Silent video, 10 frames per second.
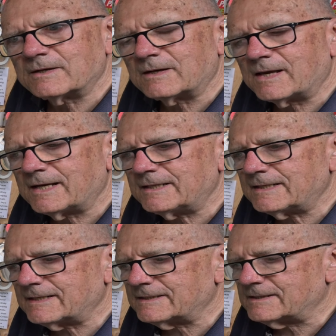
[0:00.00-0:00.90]
online
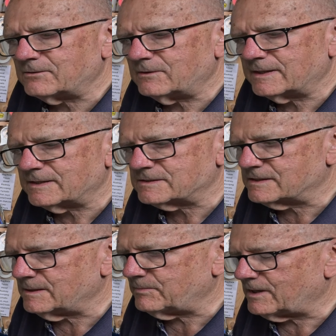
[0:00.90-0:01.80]
and oh, I guess a
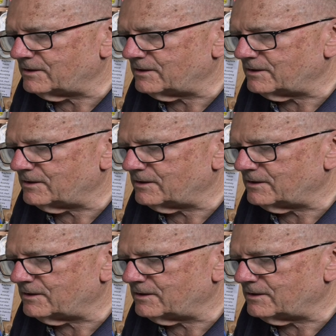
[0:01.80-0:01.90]
couple of